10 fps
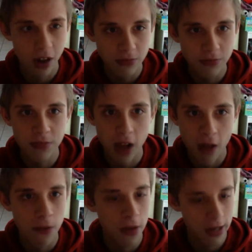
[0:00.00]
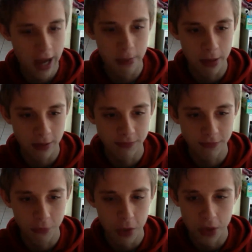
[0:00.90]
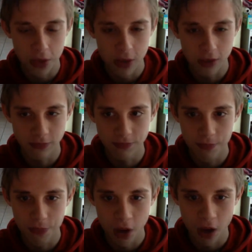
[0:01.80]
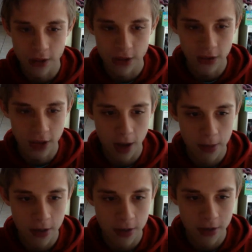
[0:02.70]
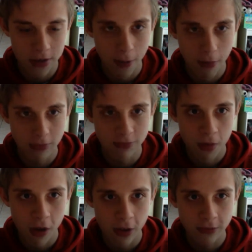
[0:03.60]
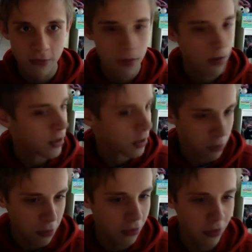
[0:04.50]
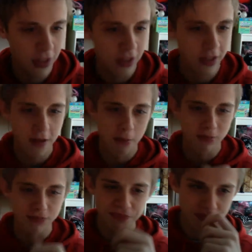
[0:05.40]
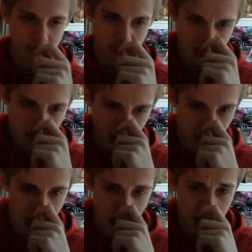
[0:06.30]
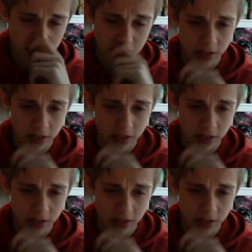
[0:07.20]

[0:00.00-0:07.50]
not very happy with the Oscar nominations. I just looked at them, and